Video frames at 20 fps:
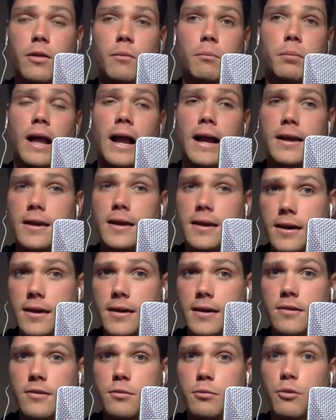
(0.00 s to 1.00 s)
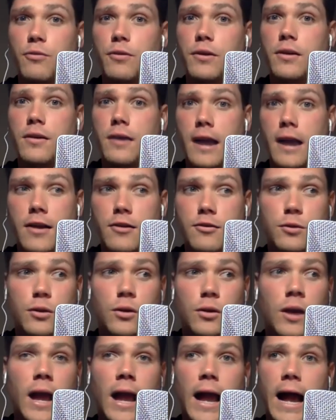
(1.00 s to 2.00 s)
the Black Keys moving to
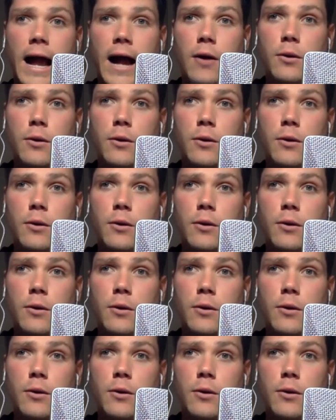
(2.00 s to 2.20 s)
Nashville. How